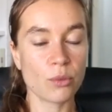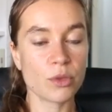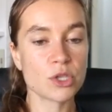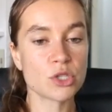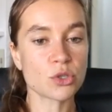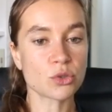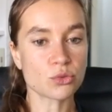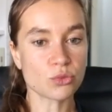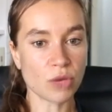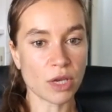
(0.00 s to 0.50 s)

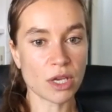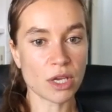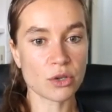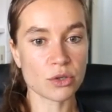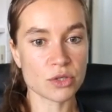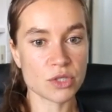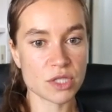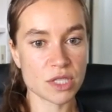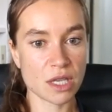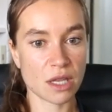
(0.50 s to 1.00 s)
should
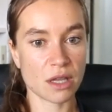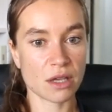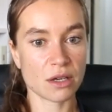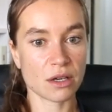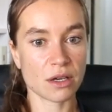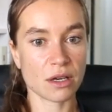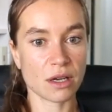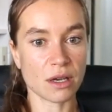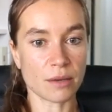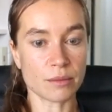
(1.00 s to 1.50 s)

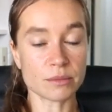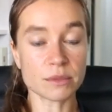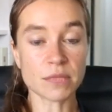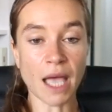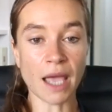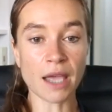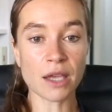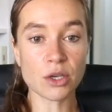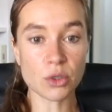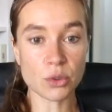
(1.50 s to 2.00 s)
reconsider
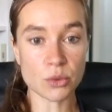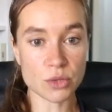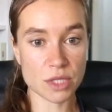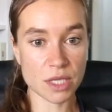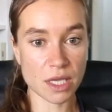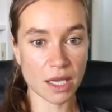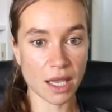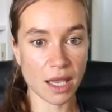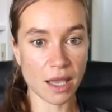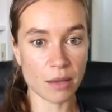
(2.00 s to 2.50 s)

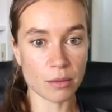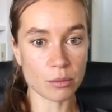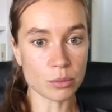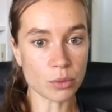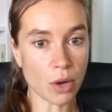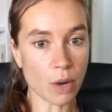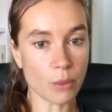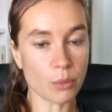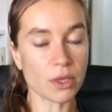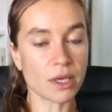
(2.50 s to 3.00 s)
diagnosing him
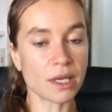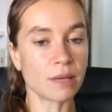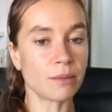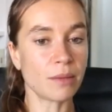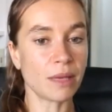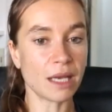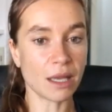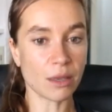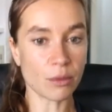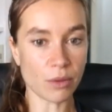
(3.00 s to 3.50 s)
properly,
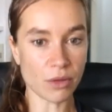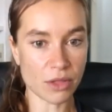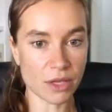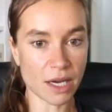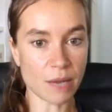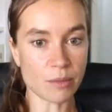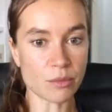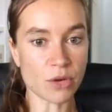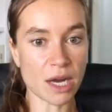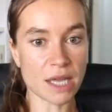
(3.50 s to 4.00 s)
meaning with an
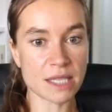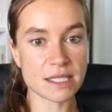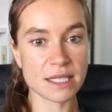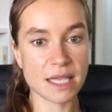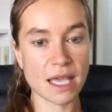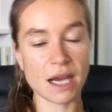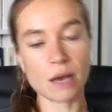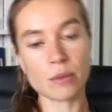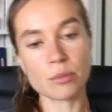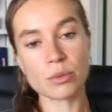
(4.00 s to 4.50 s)
MRI
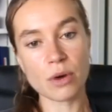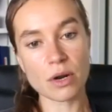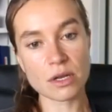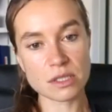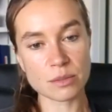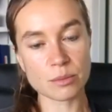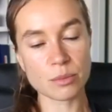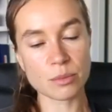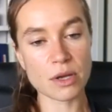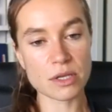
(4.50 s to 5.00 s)
scan and
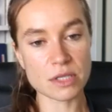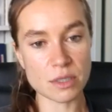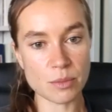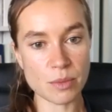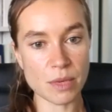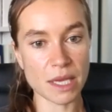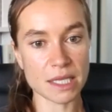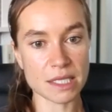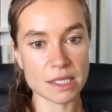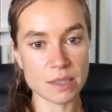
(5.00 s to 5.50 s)

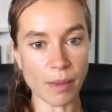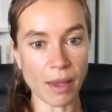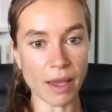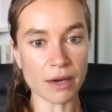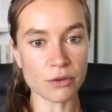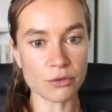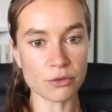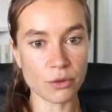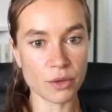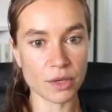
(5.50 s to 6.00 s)
possibly a spinal
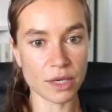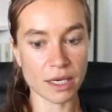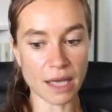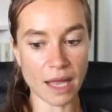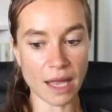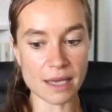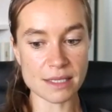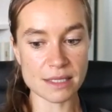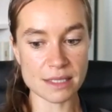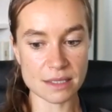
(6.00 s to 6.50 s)
fluid
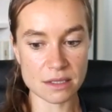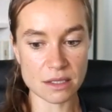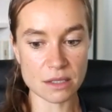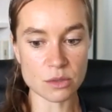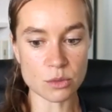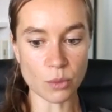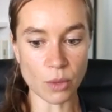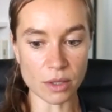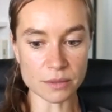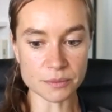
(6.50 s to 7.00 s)
analysis as
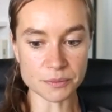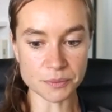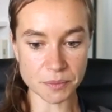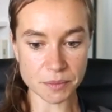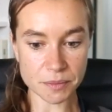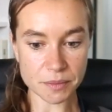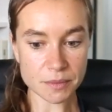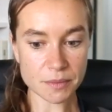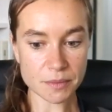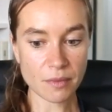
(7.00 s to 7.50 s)
well.
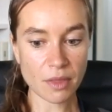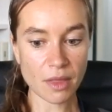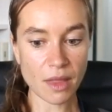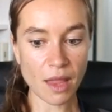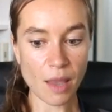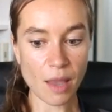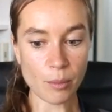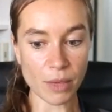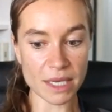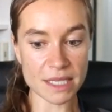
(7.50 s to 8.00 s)

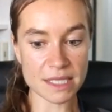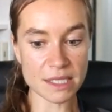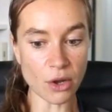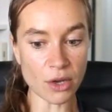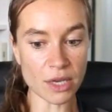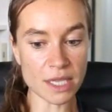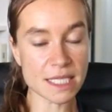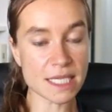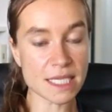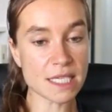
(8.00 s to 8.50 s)
But as long
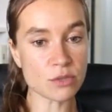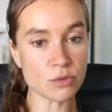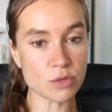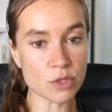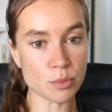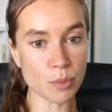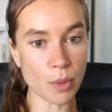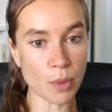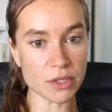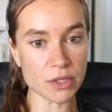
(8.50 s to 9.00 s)
as he's
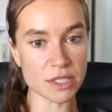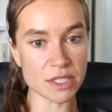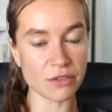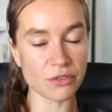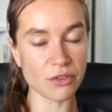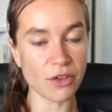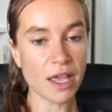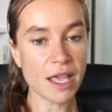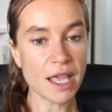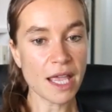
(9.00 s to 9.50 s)
responsive
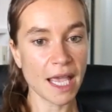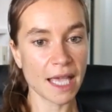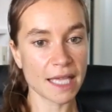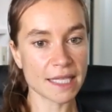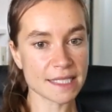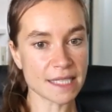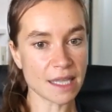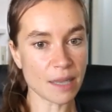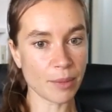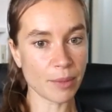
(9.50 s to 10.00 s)
and
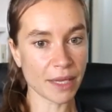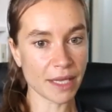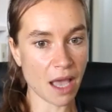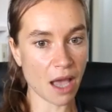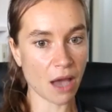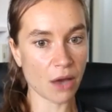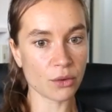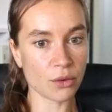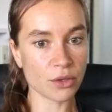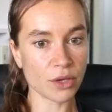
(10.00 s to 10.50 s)
snapping
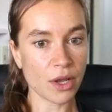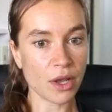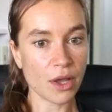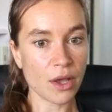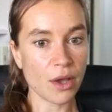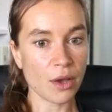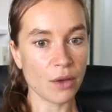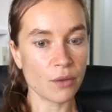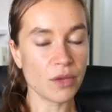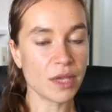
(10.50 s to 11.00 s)
out,
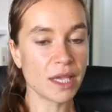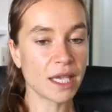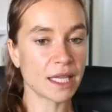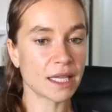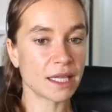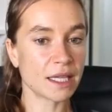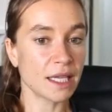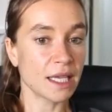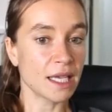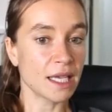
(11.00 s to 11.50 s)
we
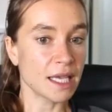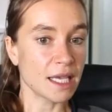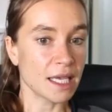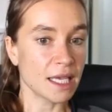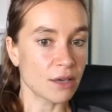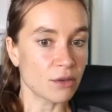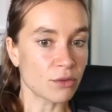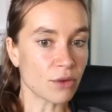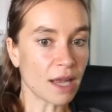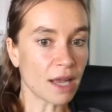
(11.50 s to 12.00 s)
can
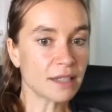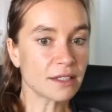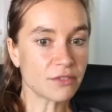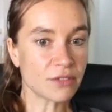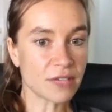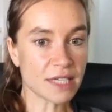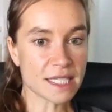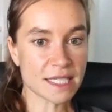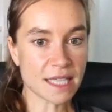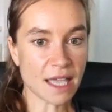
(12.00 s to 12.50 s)
relatively
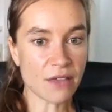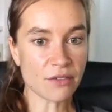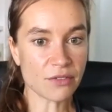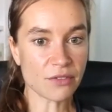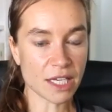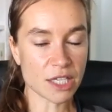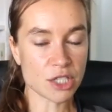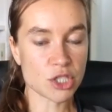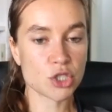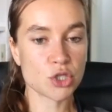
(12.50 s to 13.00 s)
safely
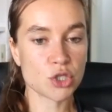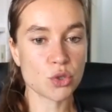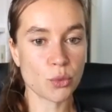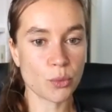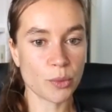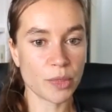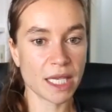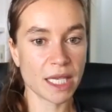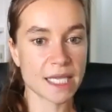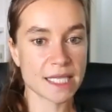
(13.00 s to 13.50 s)
assume
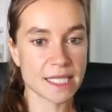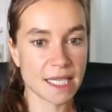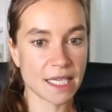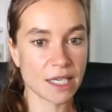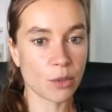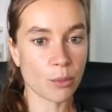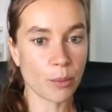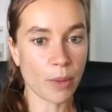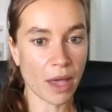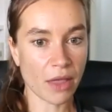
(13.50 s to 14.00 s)
he has
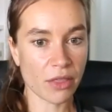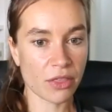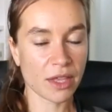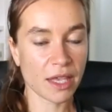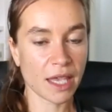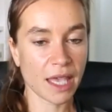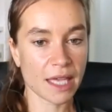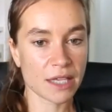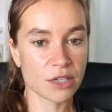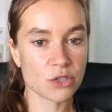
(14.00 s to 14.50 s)
idiopathic
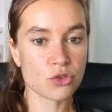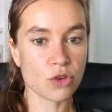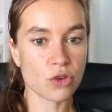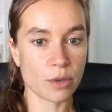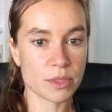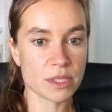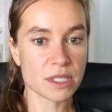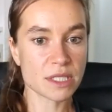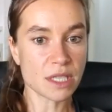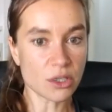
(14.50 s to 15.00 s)
head tremor
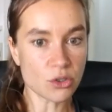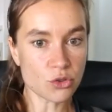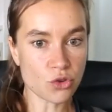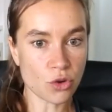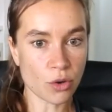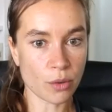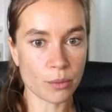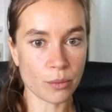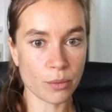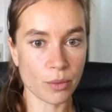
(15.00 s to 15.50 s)

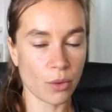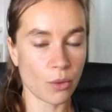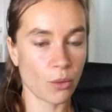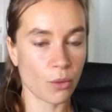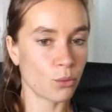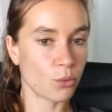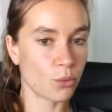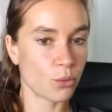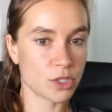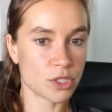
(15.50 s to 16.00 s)
syndrome,
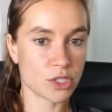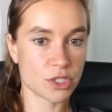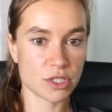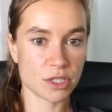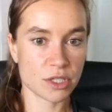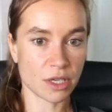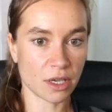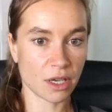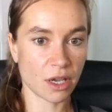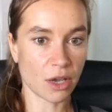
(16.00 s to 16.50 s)
which is
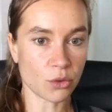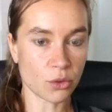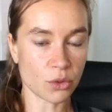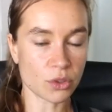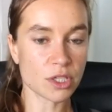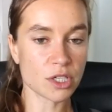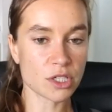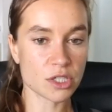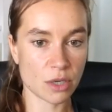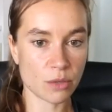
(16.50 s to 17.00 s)
a
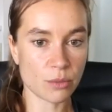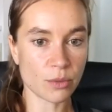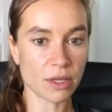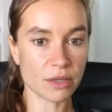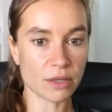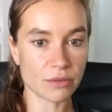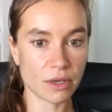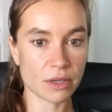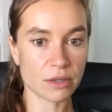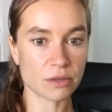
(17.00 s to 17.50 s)
condition well
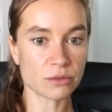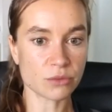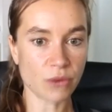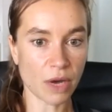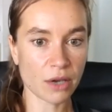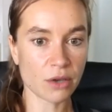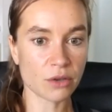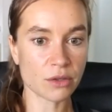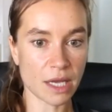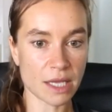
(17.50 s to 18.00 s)

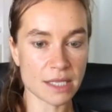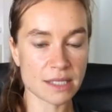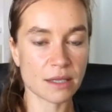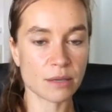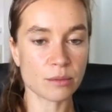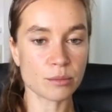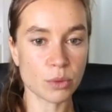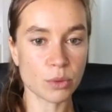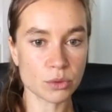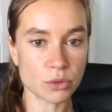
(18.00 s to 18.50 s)
recognized in
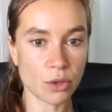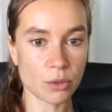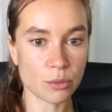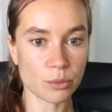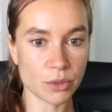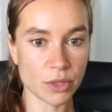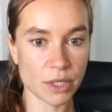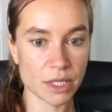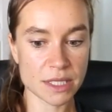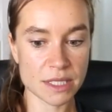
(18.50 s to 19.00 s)
bulldog
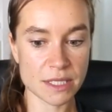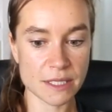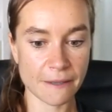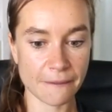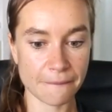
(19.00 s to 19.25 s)
breeds.